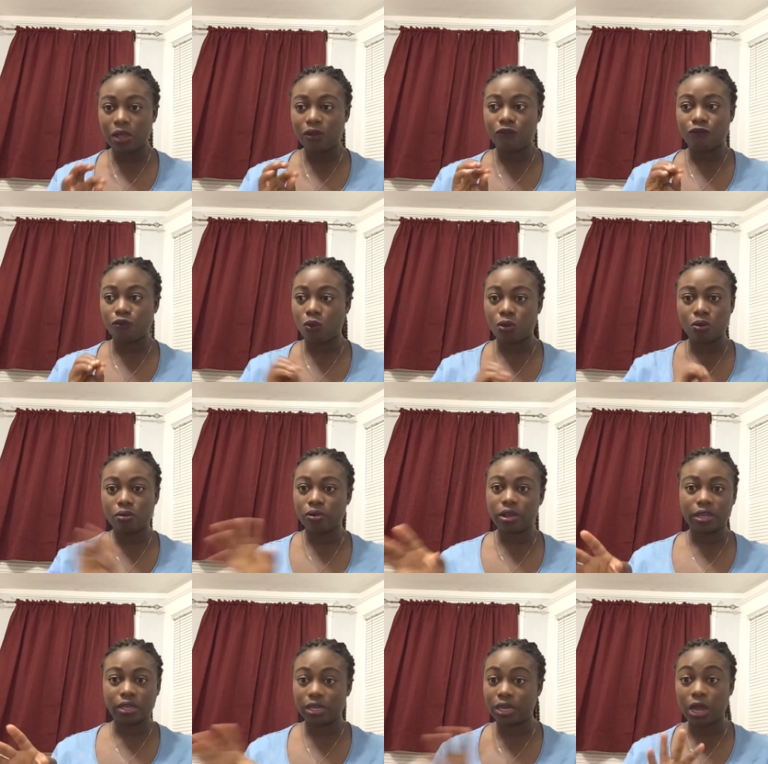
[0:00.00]
for a
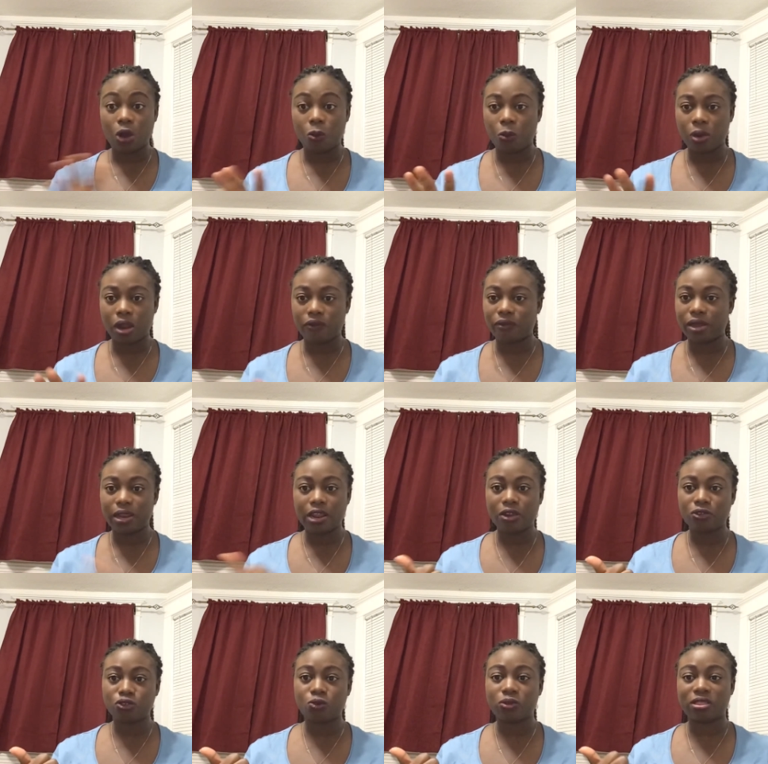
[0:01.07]
dinner or whatever. Let
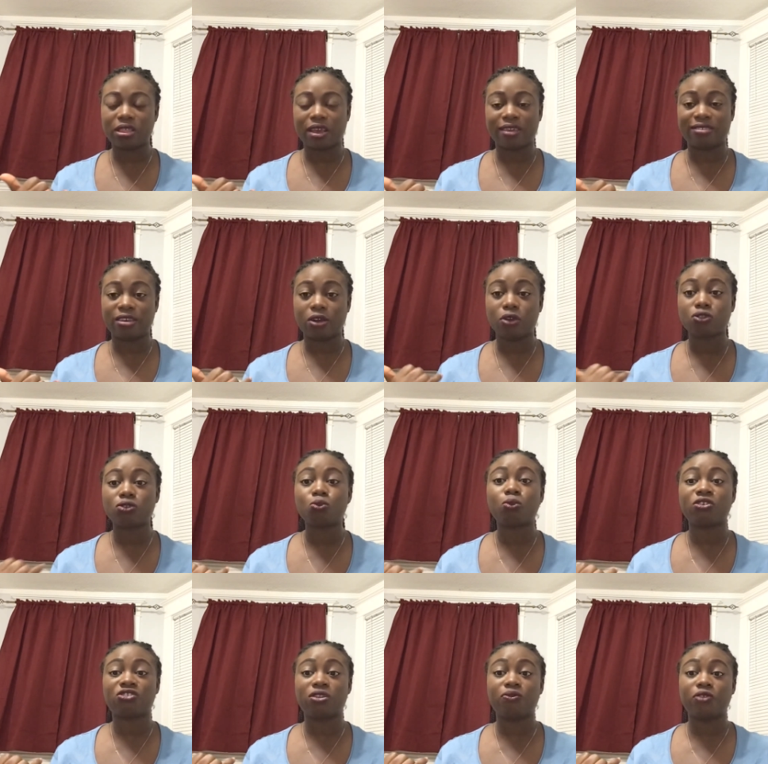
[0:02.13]
us take a second to
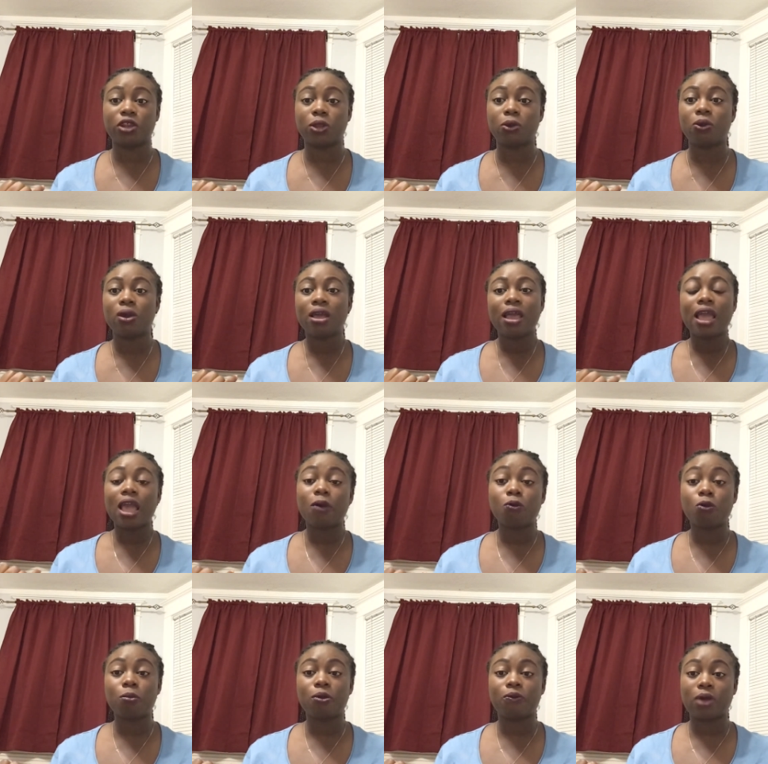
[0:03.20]
watch the video and we'll
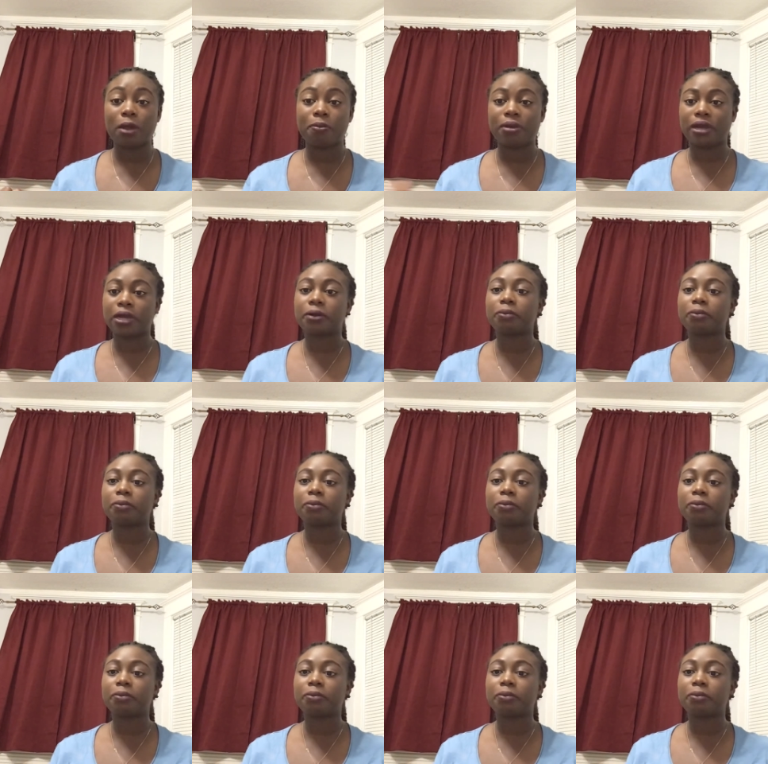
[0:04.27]
be right back.